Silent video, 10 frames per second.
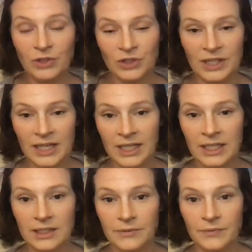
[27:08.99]
it or not,
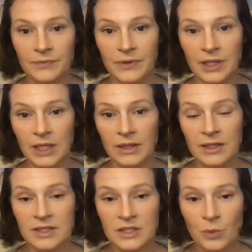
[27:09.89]

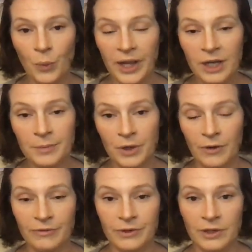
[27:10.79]
this is a wake up call
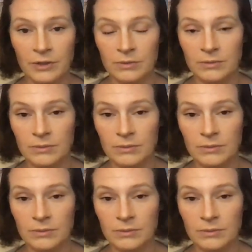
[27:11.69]
for you.